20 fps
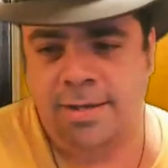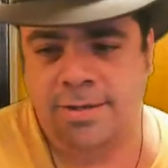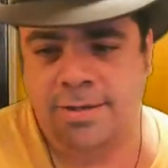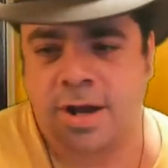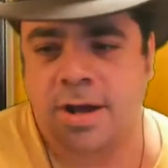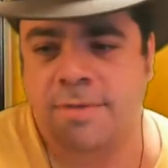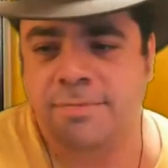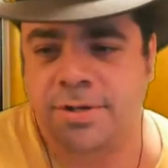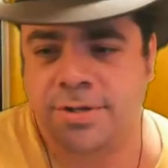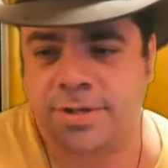
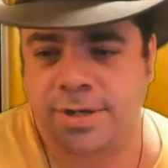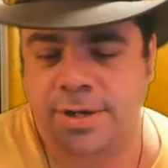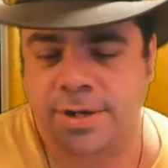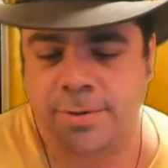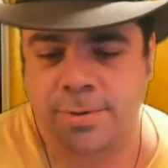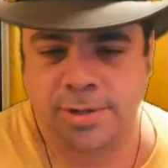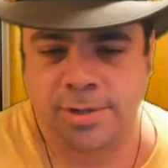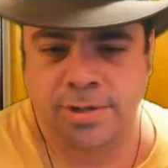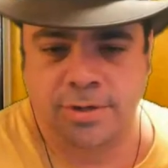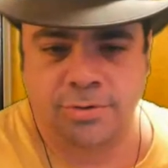obviously
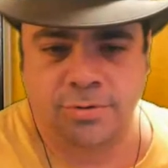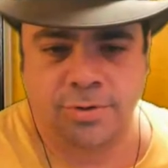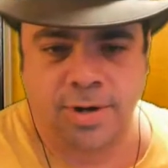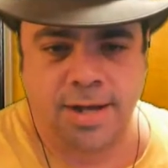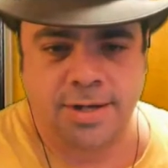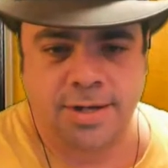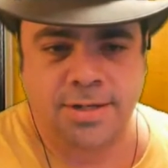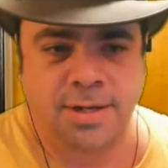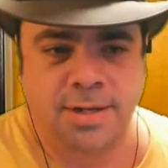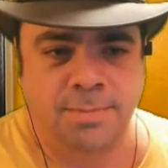going to
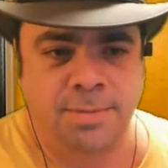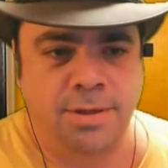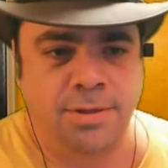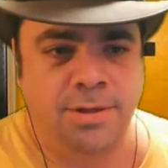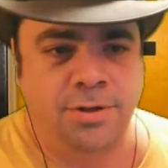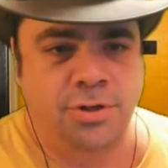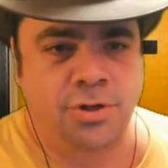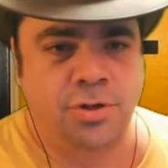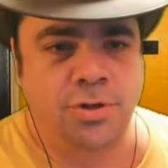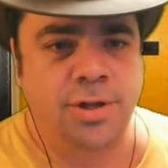crest. I mean,
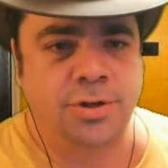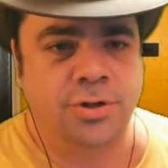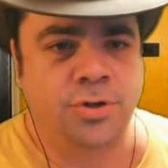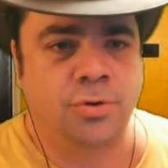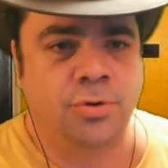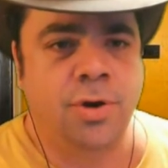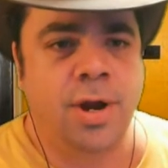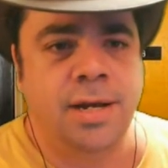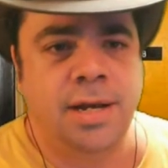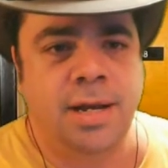the
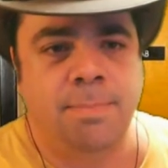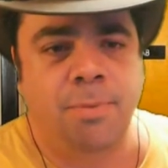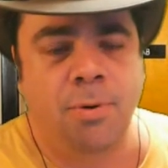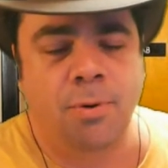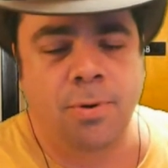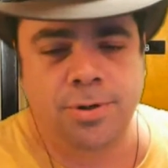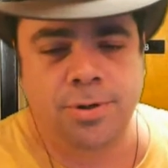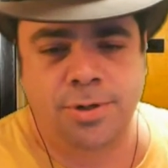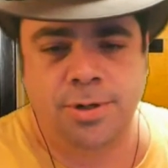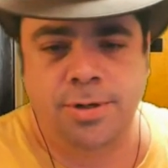trendy
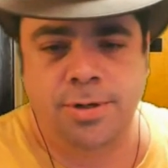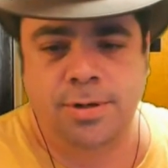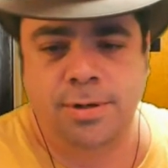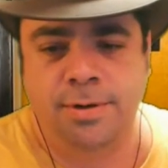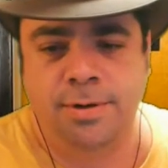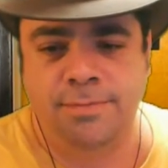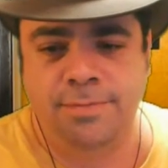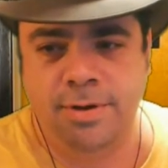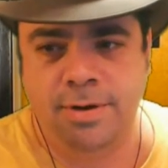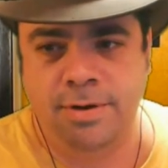portion
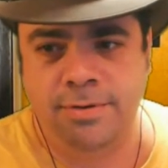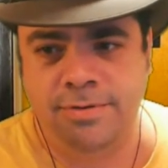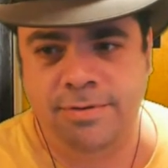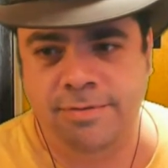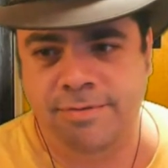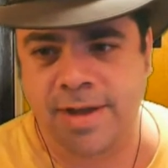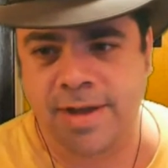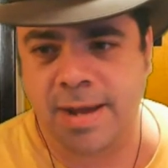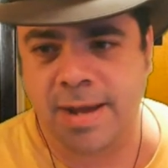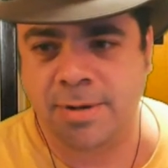of the
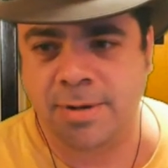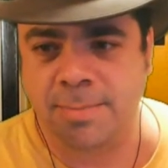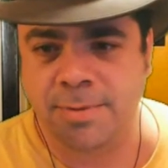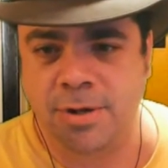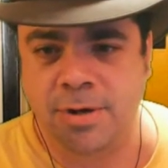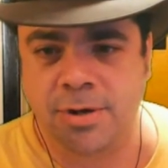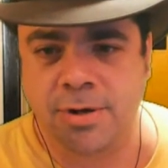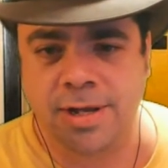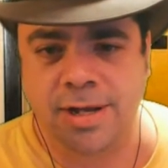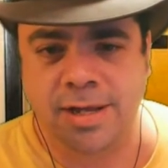vape
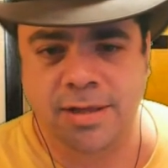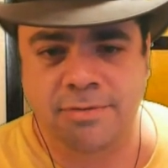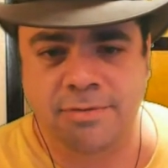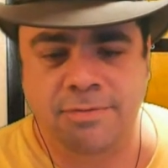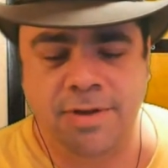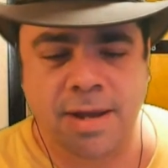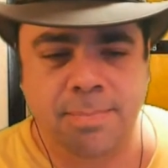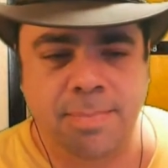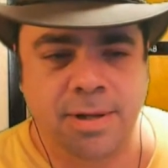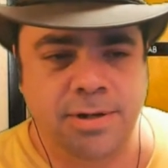community and the
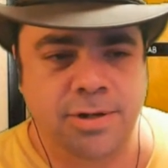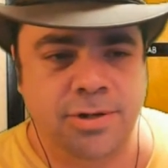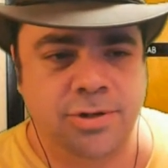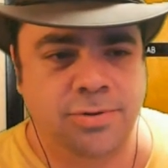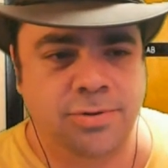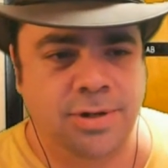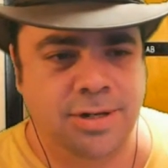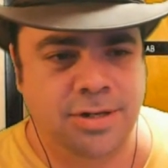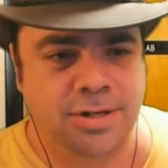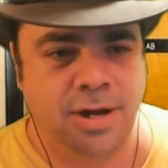vape
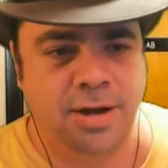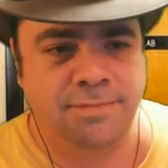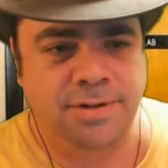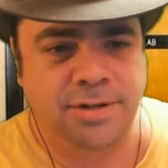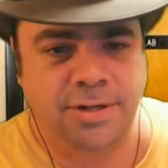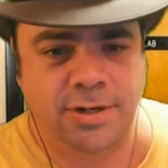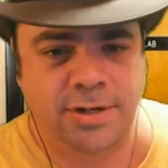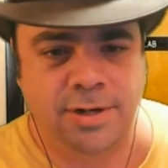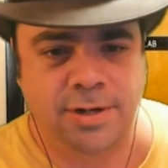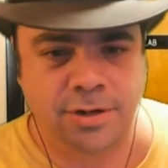industry is
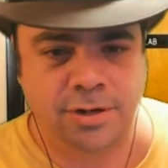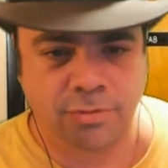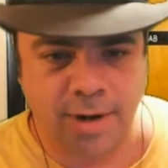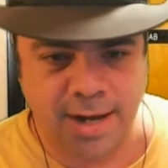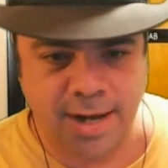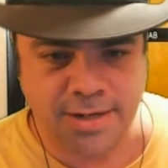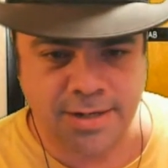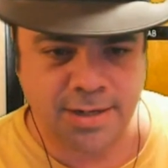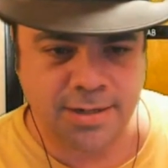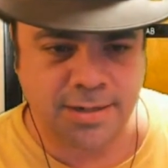obviously going to
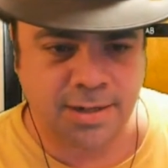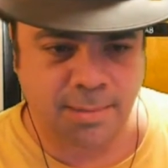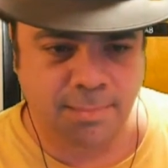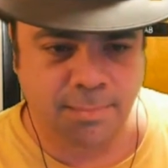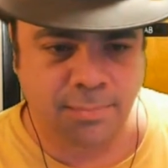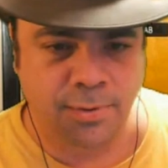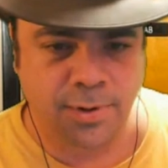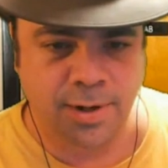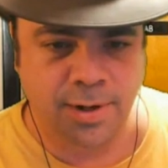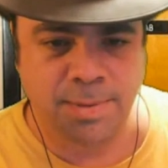crest at some
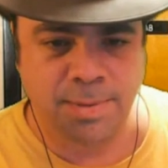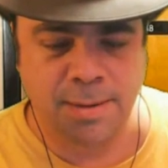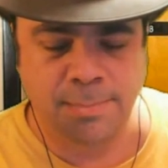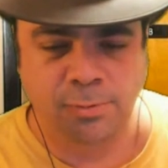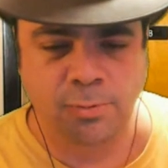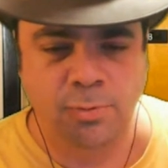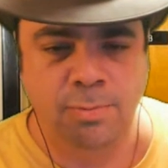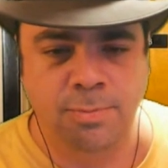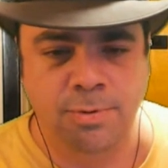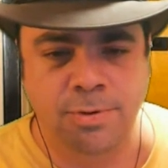point.
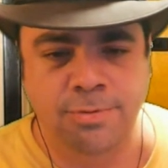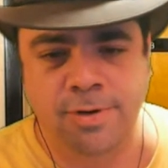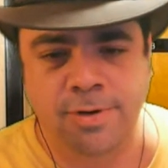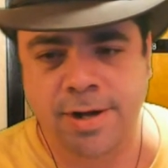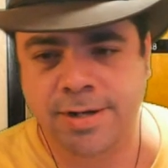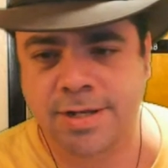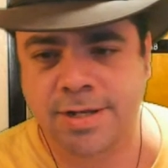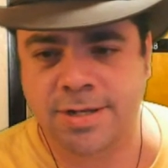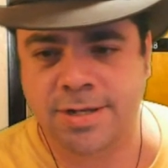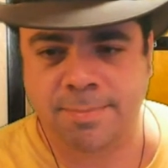People will move
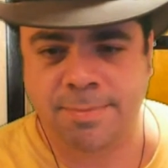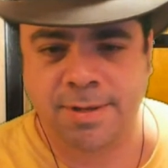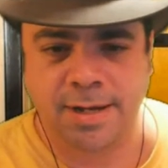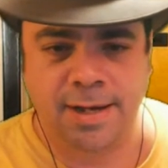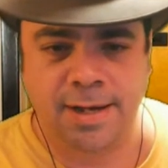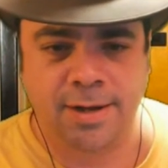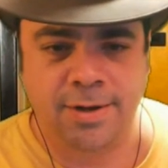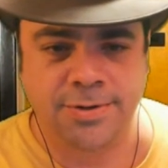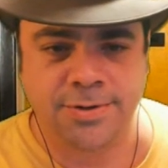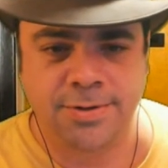on to something
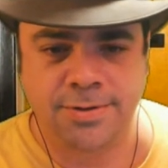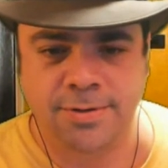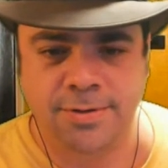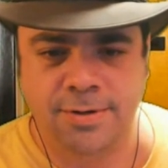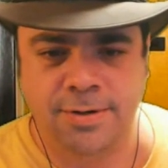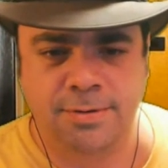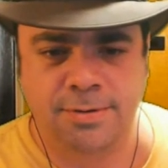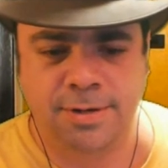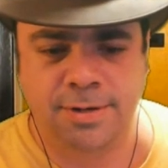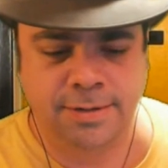else. You
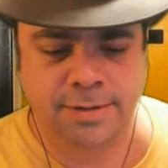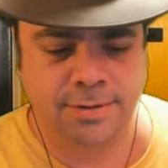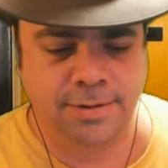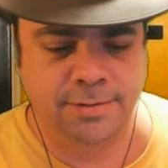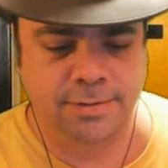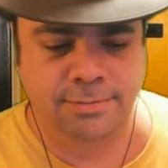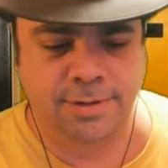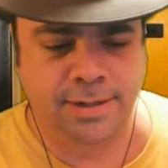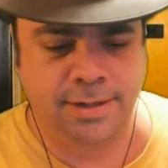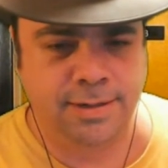know, I don't
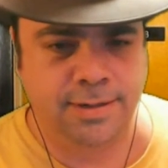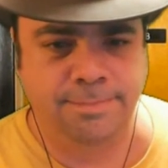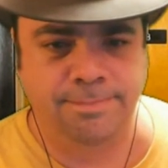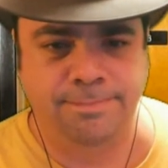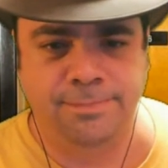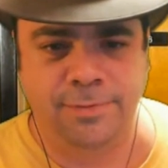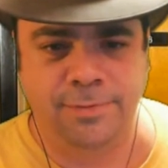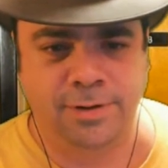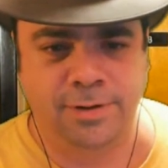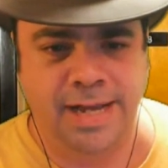know,
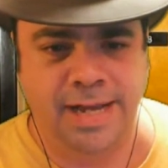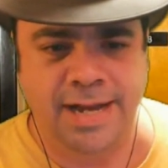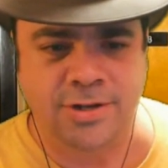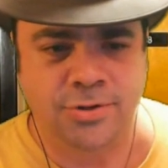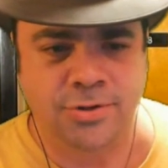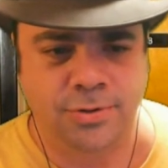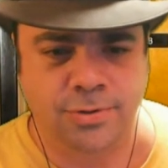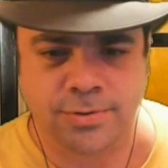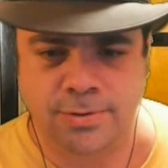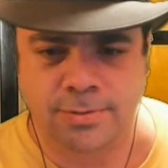
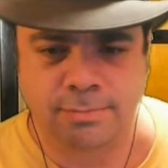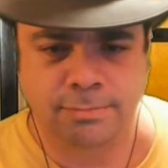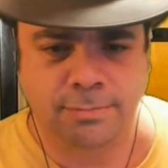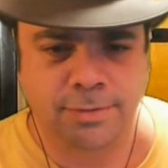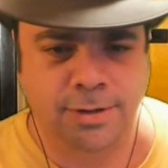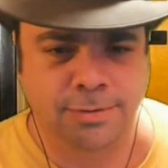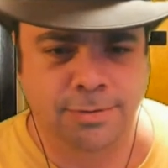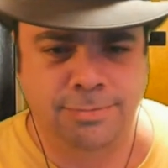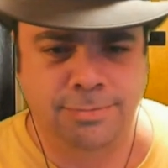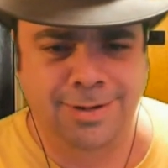lasers.
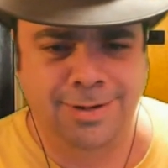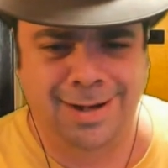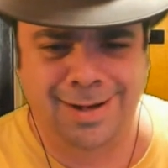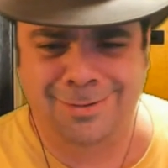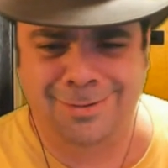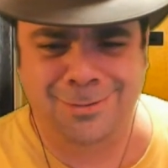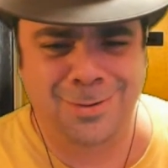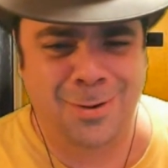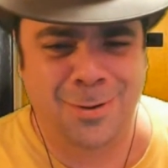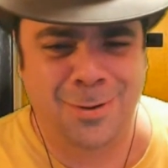You know, I don't know,